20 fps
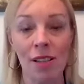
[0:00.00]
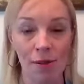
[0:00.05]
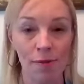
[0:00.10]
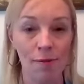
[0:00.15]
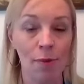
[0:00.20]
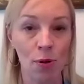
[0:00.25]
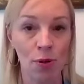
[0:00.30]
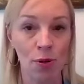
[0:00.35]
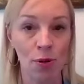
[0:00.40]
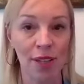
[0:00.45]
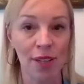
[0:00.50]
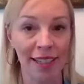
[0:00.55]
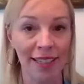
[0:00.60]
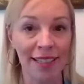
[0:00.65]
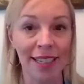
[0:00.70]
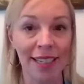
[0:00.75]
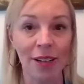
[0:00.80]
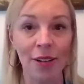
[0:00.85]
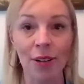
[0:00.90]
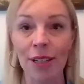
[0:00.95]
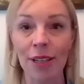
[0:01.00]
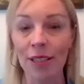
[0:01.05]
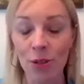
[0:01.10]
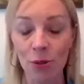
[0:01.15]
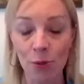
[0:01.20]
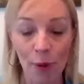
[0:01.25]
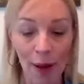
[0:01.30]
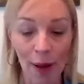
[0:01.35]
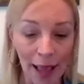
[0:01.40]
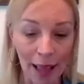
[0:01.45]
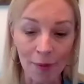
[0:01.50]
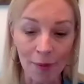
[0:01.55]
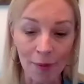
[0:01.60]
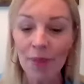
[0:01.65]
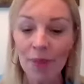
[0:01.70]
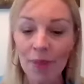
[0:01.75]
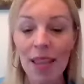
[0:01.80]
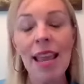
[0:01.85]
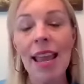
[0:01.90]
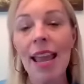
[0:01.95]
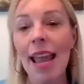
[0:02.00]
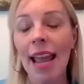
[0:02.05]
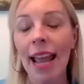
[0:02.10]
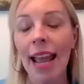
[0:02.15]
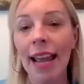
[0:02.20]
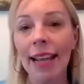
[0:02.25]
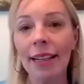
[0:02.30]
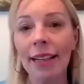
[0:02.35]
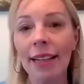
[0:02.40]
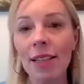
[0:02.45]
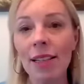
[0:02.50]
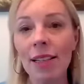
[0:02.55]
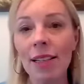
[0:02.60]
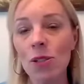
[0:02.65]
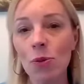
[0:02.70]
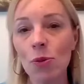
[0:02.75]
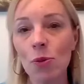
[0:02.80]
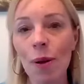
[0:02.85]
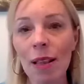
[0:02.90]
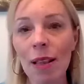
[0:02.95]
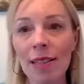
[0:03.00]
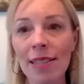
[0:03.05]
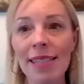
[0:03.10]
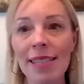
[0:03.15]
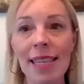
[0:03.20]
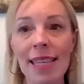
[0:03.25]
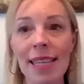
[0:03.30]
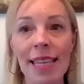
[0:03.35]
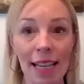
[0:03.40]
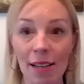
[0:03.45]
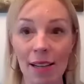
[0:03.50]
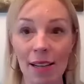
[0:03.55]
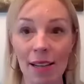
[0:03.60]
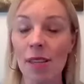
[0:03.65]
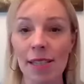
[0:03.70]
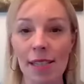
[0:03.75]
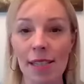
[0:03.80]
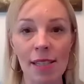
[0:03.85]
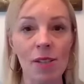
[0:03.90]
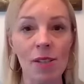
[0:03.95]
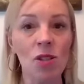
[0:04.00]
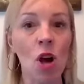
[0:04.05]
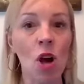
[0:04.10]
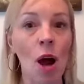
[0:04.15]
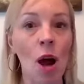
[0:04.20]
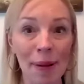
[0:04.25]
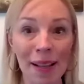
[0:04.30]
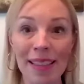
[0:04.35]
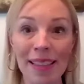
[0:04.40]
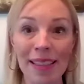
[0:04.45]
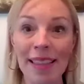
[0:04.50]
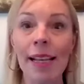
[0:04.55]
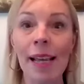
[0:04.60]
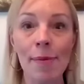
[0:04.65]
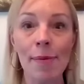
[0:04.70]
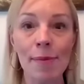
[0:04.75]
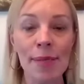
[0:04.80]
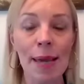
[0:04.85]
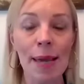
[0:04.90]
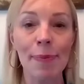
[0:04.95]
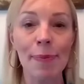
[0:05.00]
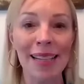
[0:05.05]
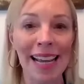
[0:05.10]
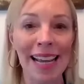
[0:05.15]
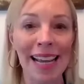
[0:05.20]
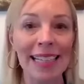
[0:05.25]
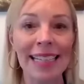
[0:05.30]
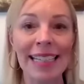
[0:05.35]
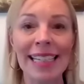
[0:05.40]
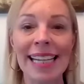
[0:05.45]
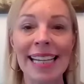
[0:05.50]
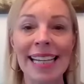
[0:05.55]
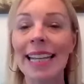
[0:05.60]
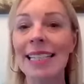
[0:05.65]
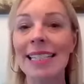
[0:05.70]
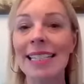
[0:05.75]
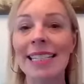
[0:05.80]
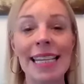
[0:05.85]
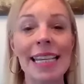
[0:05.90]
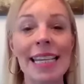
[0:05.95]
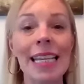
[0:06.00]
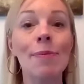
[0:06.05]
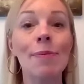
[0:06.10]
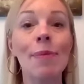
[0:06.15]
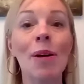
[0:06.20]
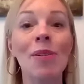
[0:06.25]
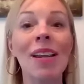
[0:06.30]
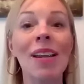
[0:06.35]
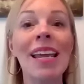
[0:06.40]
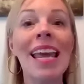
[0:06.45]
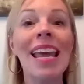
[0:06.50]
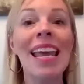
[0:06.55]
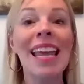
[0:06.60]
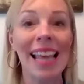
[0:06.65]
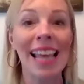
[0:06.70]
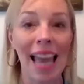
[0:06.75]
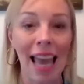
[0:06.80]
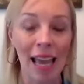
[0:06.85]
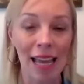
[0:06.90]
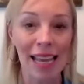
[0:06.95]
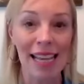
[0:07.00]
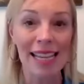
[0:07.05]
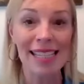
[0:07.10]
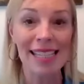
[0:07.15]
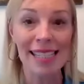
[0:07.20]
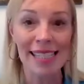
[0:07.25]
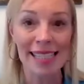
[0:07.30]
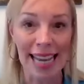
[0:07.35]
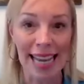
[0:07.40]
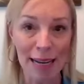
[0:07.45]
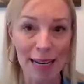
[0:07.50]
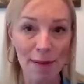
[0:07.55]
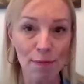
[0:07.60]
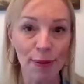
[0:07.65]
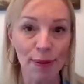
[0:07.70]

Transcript: post-secondary as well. And as well as thinking of this as a topic that comes up again and again, is thinking about estate